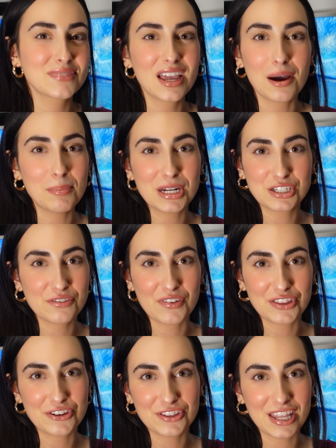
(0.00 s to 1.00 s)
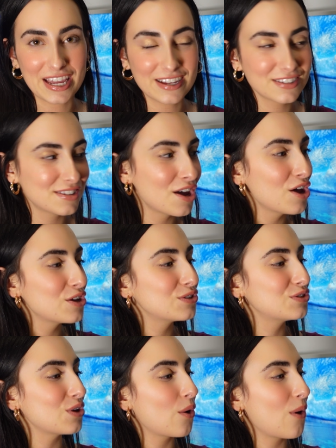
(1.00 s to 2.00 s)
a bunch of other things.
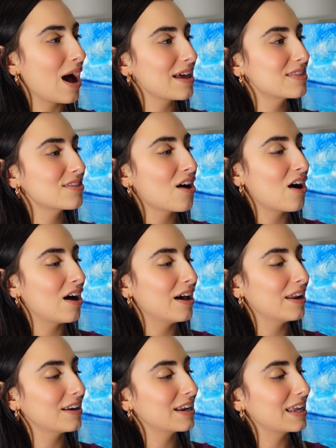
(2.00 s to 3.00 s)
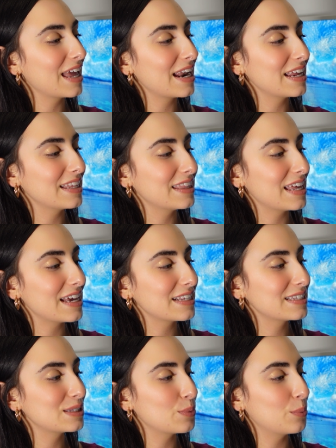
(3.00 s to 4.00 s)
So I thought getting
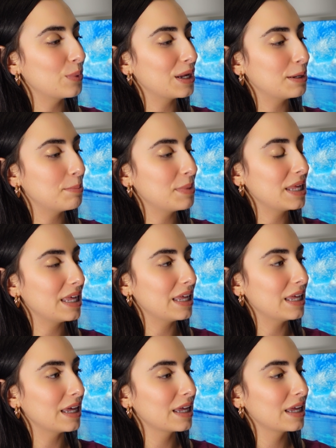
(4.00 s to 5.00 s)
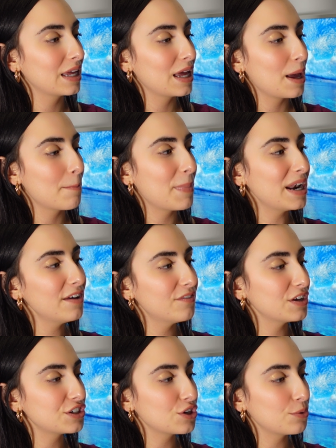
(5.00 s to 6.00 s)
this would be
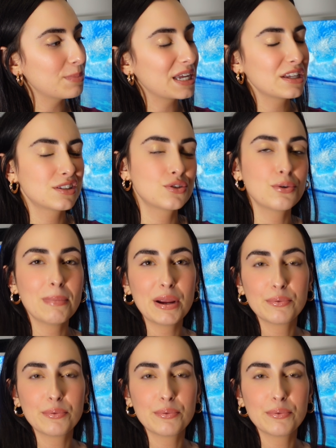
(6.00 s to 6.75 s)
beneficial because through my